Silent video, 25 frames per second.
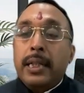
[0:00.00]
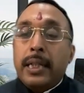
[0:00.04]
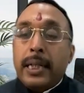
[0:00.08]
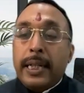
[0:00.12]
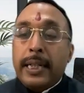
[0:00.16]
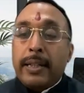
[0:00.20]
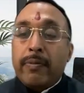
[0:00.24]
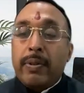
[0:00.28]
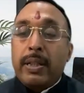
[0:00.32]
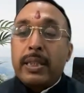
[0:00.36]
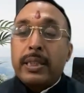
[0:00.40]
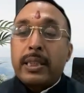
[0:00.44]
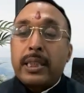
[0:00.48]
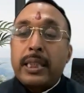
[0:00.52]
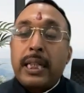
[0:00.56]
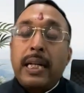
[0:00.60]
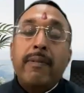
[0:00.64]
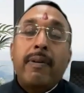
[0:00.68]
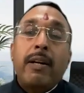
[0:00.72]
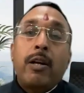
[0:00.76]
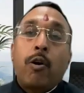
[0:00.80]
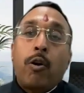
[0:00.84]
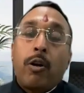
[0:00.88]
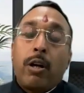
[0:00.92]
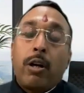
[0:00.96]
it will
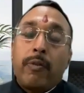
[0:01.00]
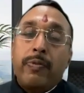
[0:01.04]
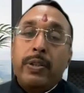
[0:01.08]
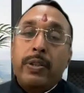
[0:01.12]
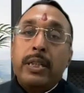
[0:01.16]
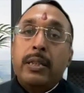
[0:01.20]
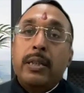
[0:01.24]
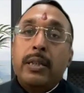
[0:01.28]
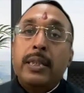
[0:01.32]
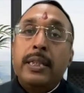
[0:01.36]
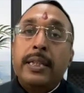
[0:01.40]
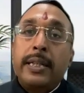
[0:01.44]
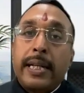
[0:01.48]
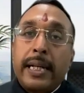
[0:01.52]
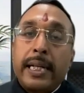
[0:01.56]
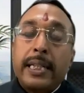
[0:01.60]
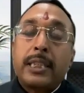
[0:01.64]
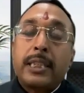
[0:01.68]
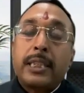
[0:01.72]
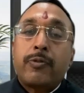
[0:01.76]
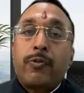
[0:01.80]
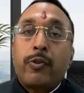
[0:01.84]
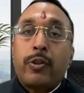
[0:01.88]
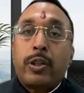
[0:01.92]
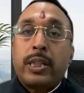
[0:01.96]
save a lot of
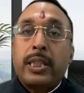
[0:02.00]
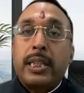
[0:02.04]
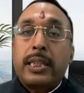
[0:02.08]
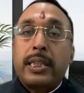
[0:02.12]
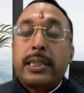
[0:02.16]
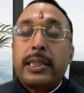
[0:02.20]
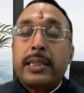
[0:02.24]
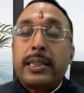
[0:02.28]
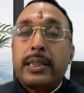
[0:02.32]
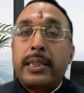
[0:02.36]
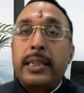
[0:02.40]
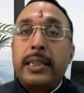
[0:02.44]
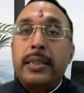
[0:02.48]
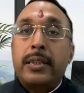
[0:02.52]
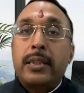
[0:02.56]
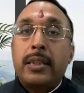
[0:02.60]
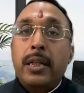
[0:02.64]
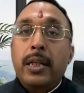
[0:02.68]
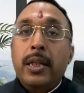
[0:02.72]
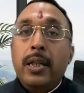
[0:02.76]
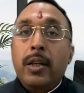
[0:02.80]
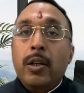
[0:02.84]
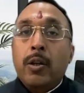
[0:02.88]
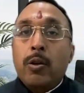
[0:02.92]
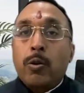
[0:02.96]
interest for the assessees
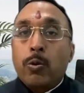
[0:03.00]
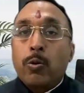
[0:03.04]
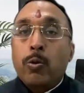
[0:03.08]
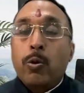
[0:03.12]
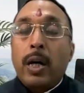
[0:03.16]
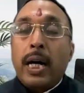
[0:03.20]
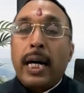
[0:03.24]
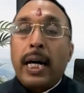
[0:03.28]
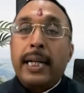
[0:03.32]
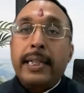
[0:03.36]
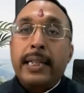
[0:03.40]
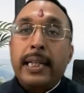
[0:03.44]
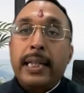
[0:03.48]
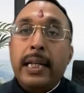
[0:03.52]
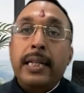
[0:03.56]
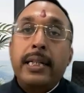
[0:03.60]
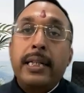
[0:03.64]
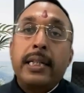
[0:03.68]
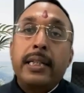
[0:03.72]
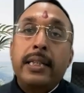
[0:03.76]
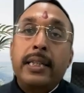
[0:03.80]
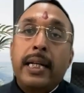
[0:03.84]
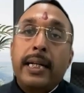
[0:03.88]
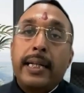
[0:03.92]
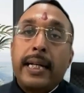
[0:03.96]
who are
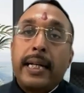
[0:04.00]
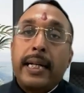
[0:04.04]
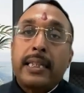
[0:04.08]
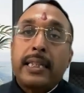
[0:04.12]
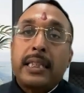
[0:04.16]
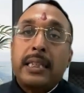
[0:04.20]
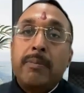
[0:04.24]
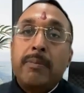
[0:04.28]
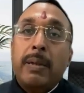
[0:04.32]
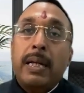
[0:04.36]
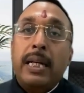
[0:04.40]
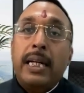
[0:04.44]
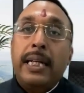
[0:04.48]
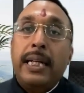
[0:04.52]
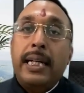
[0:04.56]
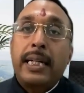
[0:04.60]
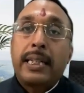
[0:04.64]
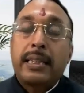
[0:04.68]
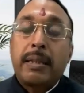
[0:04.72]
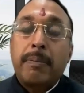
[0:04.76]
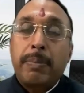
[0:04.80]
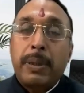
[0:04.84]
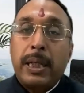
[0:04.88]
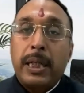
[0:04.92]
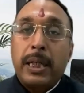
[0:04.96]
dealing in the taxable and
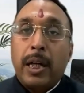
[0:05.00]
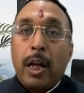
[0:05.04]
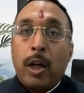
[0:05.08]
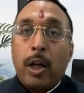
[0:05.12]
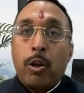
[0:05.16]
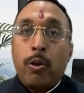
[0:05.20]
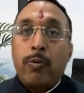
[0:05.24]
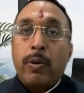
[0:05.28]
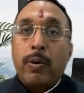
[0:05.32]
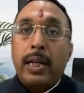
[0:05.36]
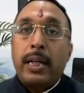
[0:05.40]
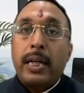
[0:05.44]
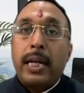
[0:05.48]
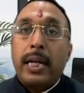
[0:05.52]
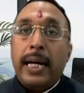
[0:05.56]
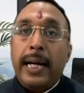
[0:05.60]
exempted turnover,